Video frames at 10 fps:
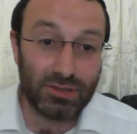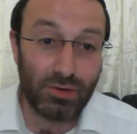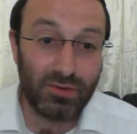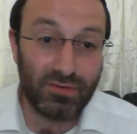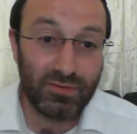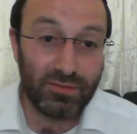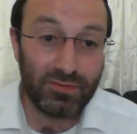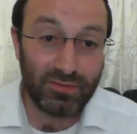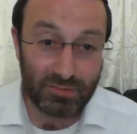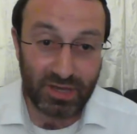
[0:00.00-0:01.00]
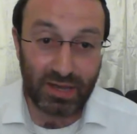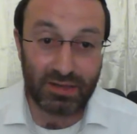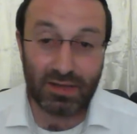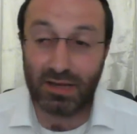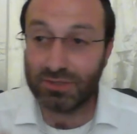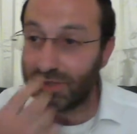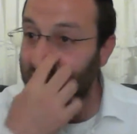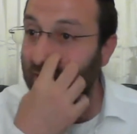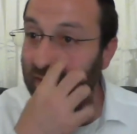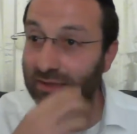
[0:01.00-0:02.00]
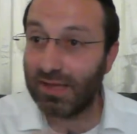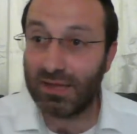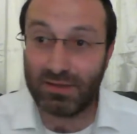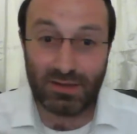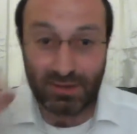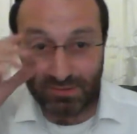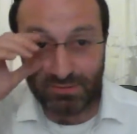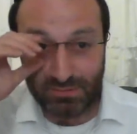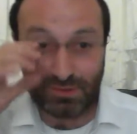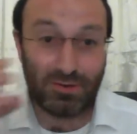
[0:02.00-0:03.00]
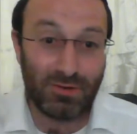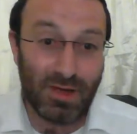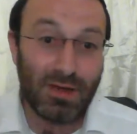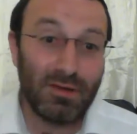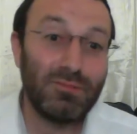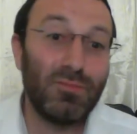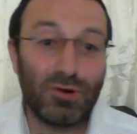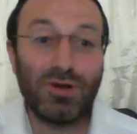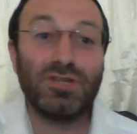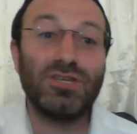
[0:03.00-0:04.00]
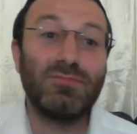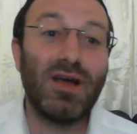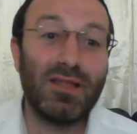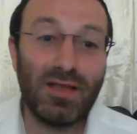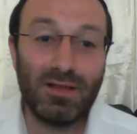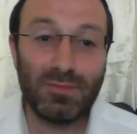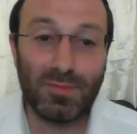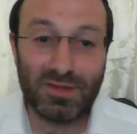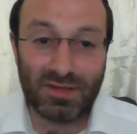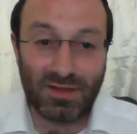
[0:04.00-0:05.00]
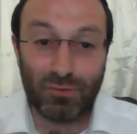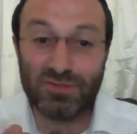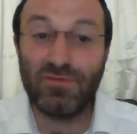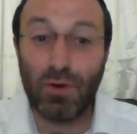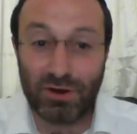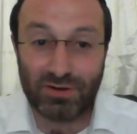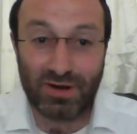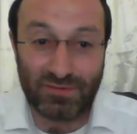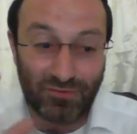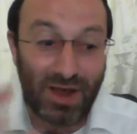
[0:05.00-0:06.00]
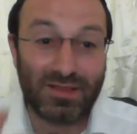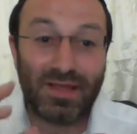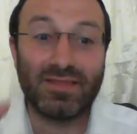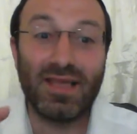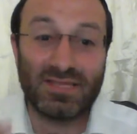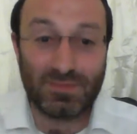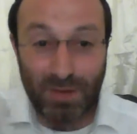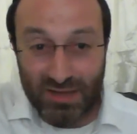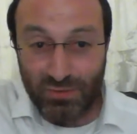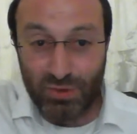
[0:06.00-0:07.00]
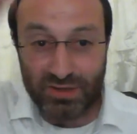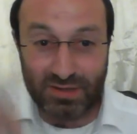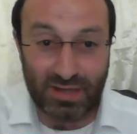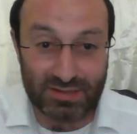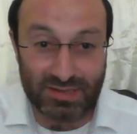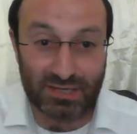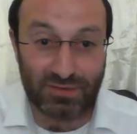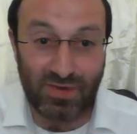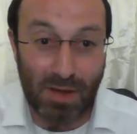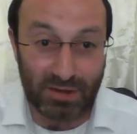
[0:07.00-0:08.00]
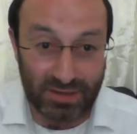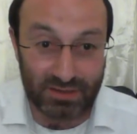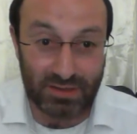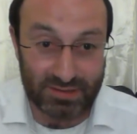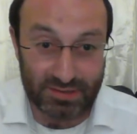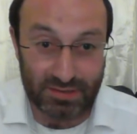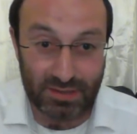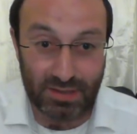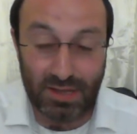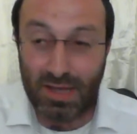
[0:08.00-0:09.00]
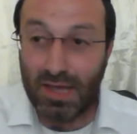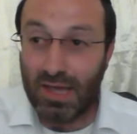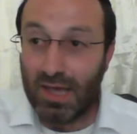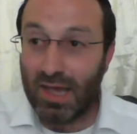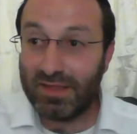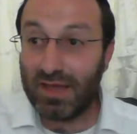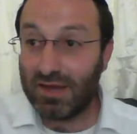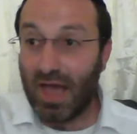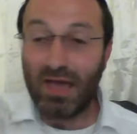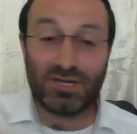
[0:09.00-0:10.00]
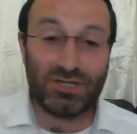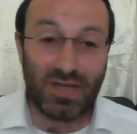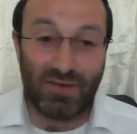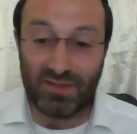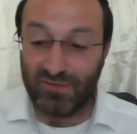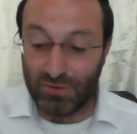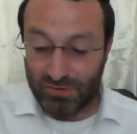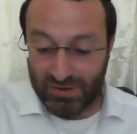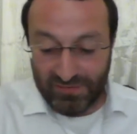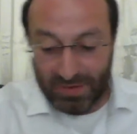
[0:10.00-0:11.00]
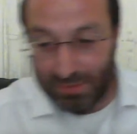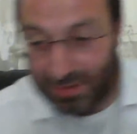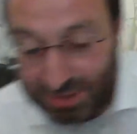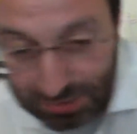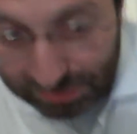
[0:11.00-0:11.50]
ago, from the 1800s. And Baruch Hashem, God helped me that it was photographed right on that spot where the 10 sons of Haman are listed. And I actually have the photograph. I'm going to show